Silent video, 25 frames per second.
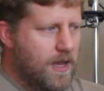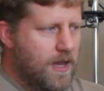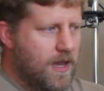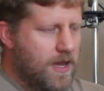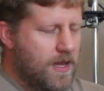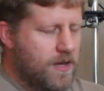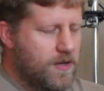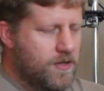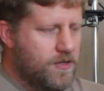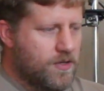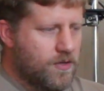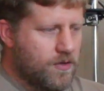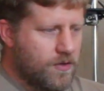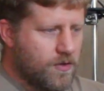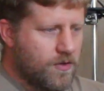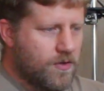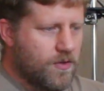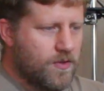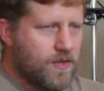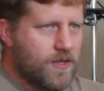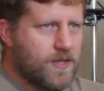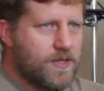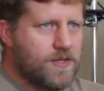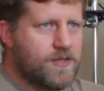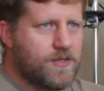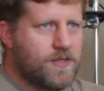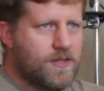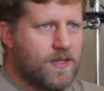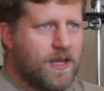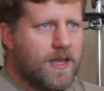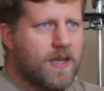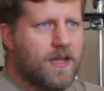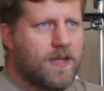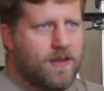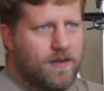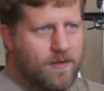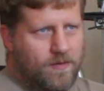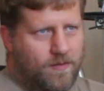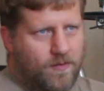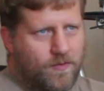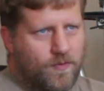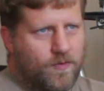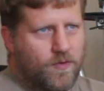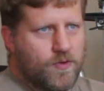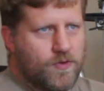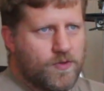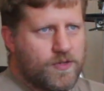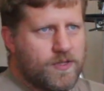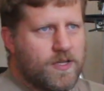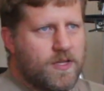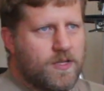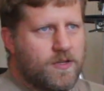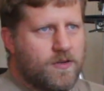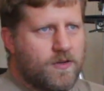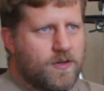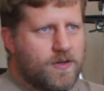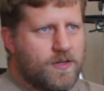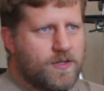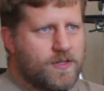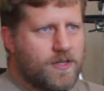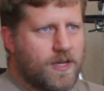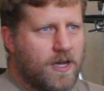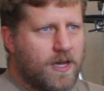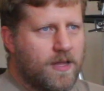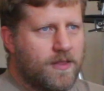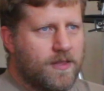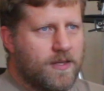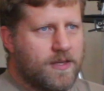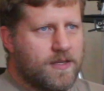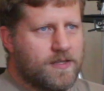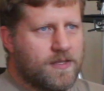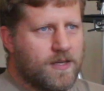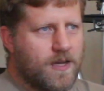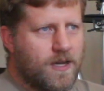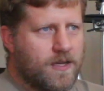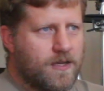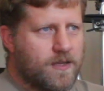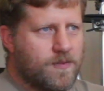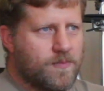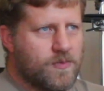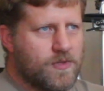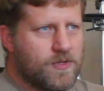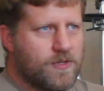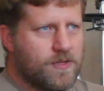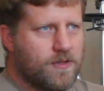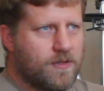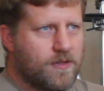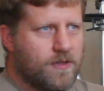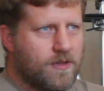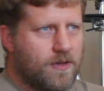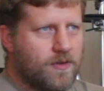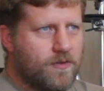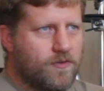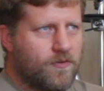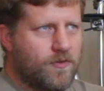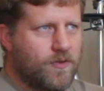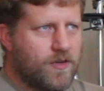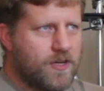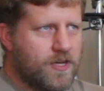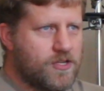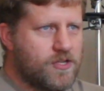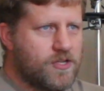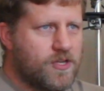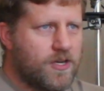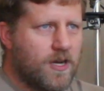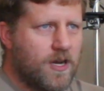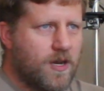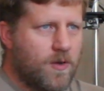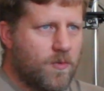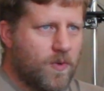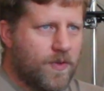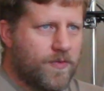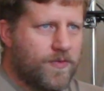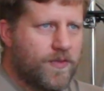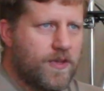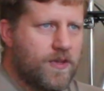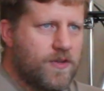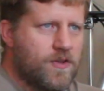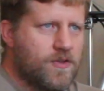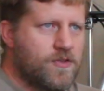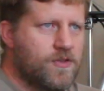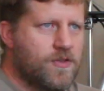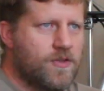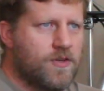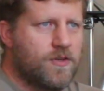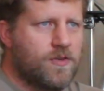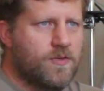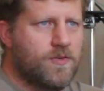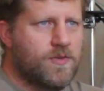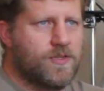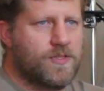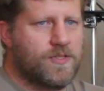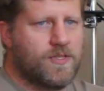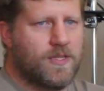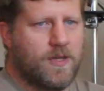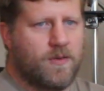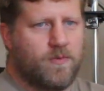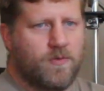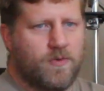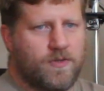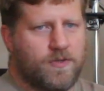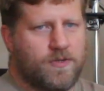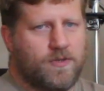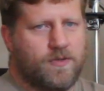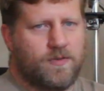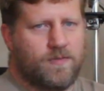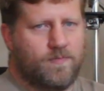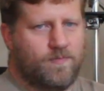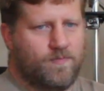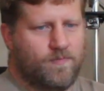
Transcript: And to do this, they of course need to design these items. Now, traditionally what they used to do is they would